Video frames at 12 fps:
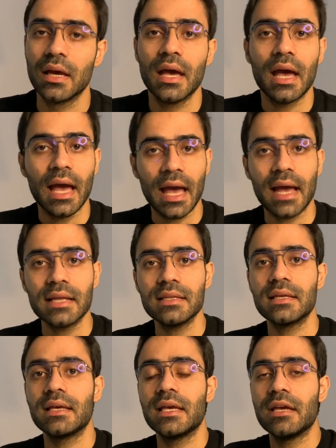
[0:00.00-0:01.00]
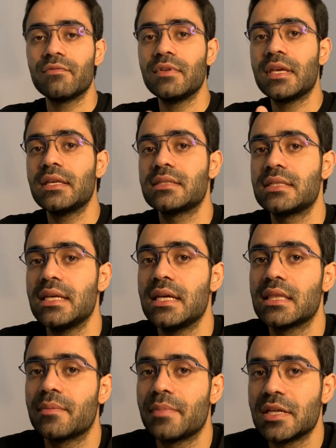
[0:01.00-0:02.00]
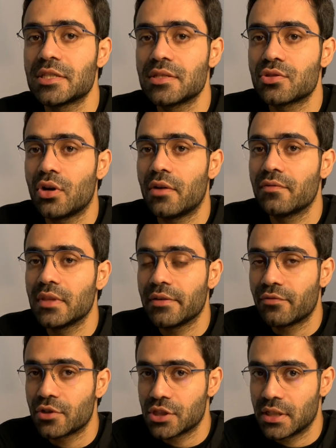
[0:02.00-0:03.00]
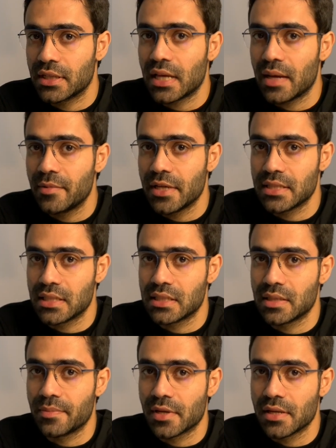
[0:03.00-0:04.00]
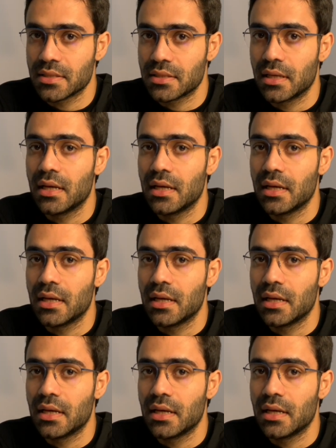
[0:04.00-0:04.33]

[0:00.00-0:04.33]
And if we see in the patients of nephrogenic diabetes insipidus,